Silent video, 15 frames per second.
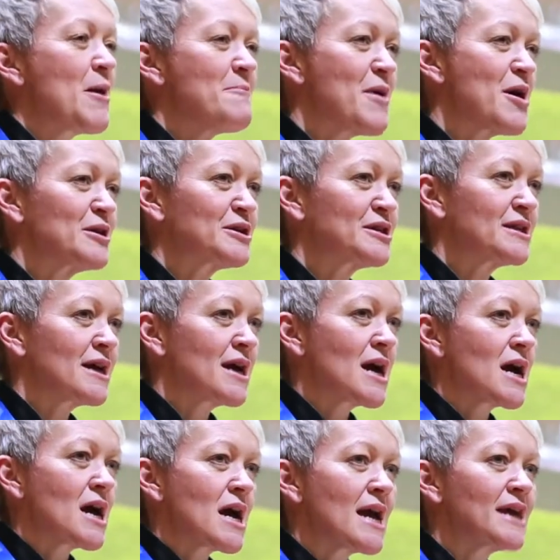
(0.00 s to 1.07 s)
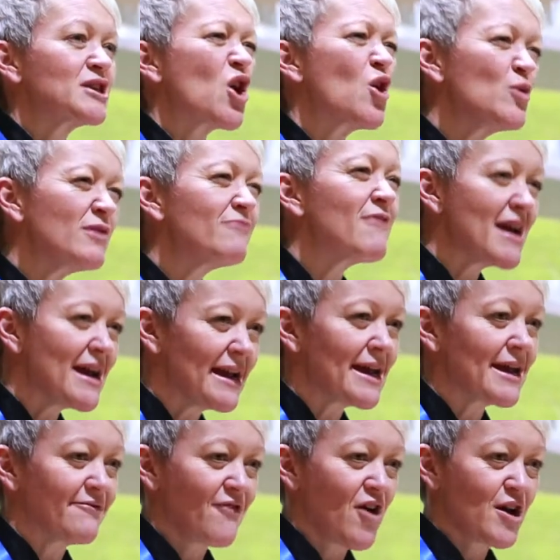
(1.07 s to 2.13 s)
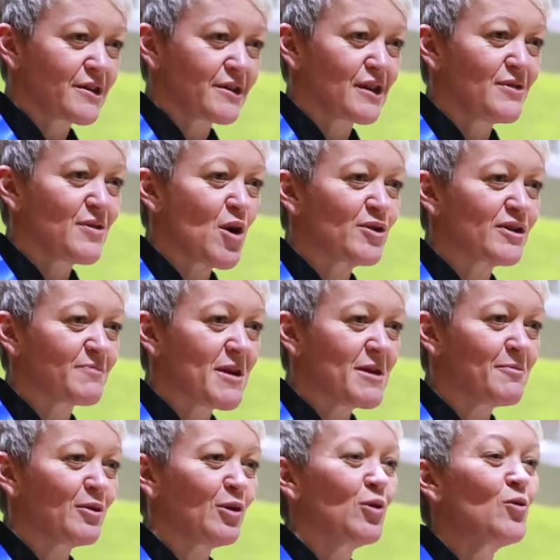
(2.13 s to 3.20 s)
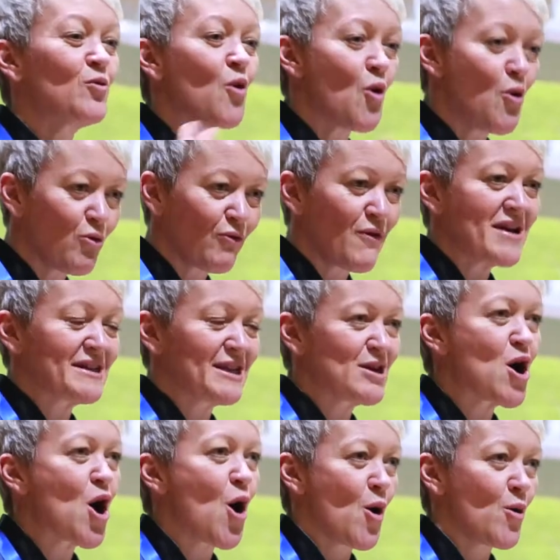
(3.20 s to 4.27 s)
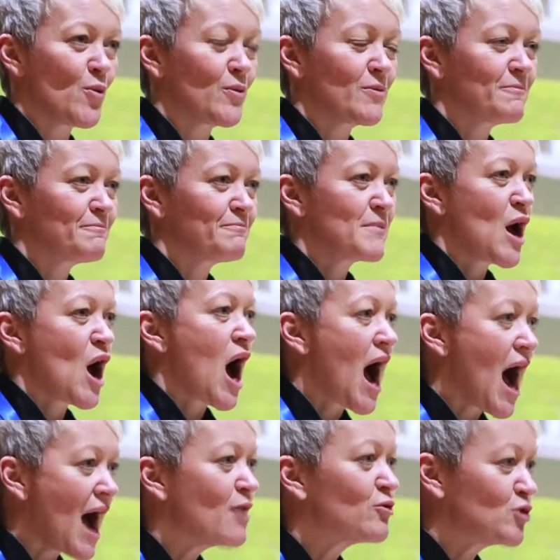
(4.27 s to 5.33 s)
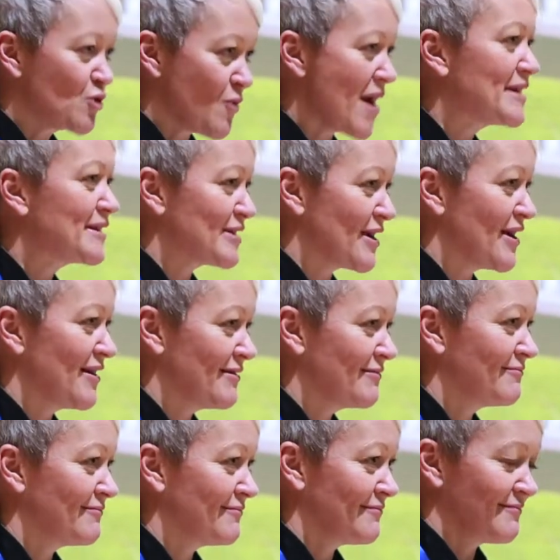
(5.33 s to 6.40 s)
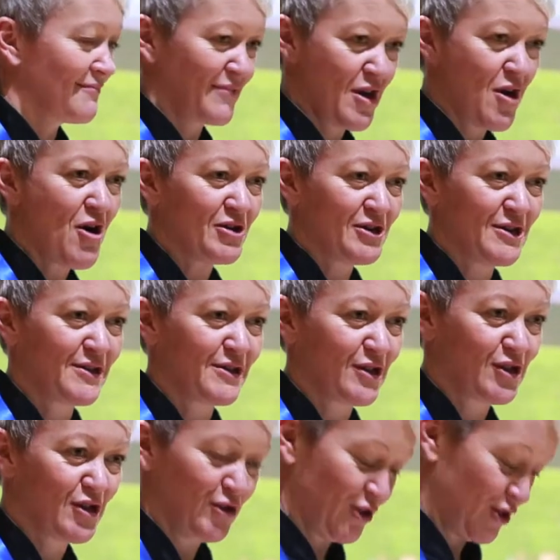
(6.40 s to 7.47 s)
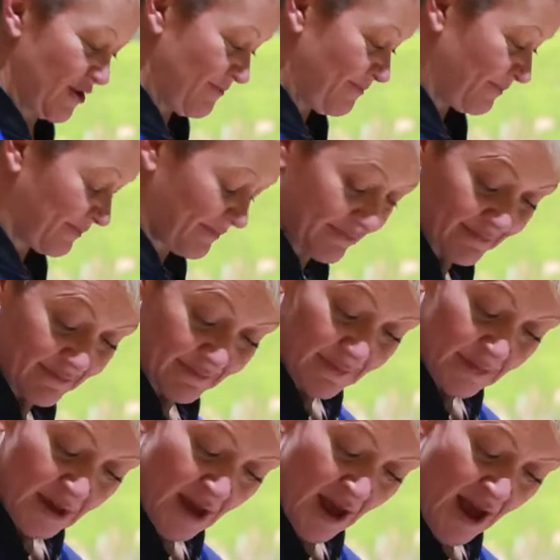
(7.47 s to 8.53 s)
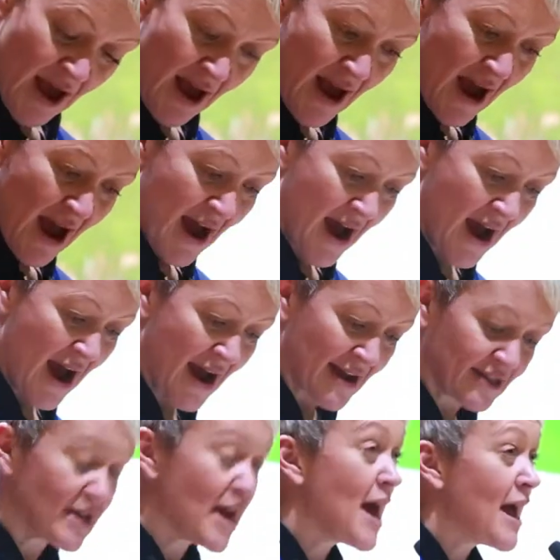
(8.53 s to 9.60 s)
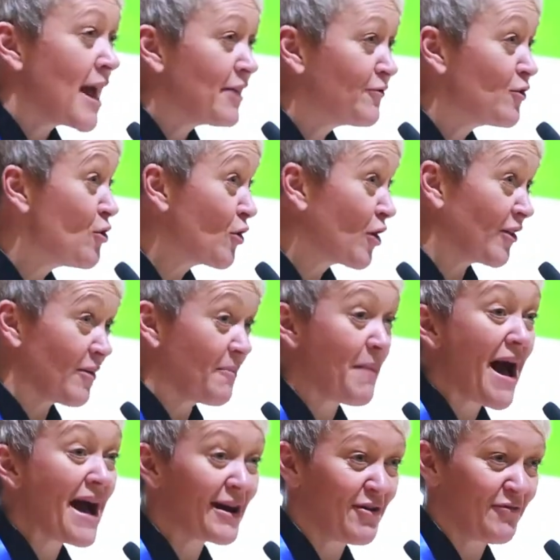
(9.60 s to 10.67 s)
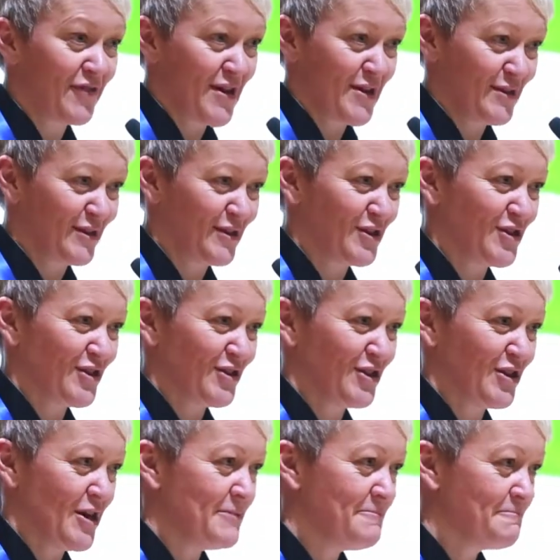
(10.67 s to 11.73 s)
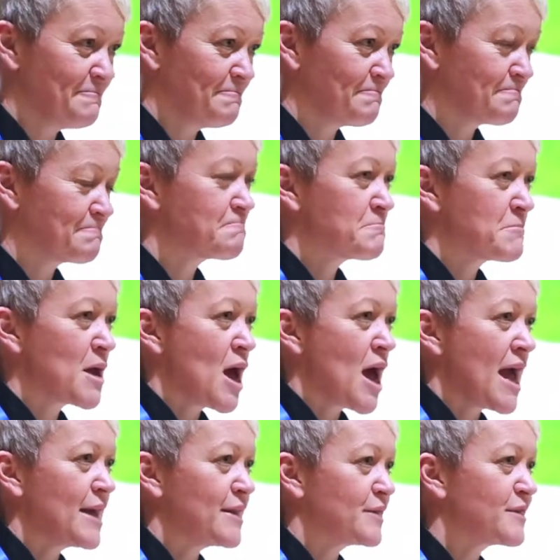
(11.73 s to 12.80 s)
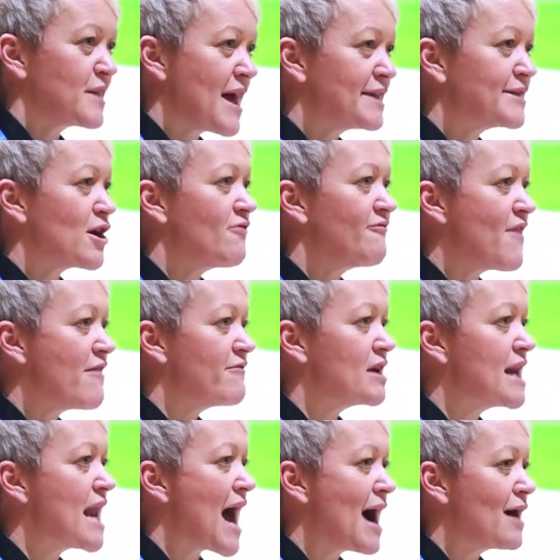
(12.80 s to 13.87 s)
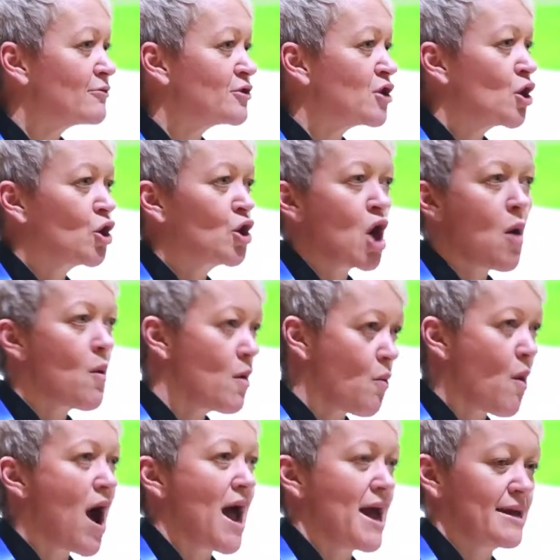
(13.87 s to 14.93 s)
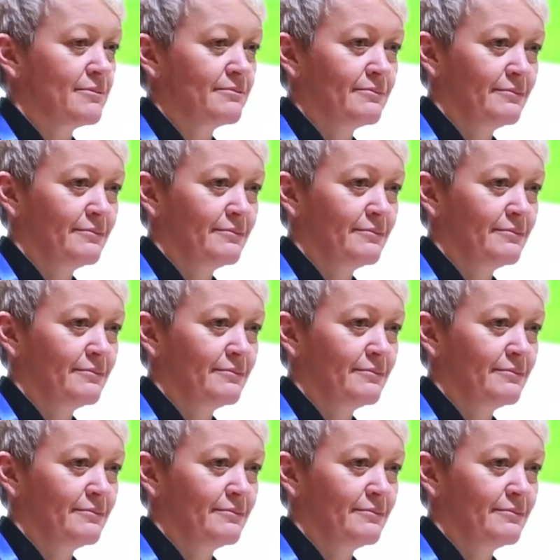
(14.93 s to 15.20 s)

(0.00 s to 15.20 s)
but it only really invites in those people who already know how to enter the art institution. And if you look at the back of the institution, it said a very loud, go away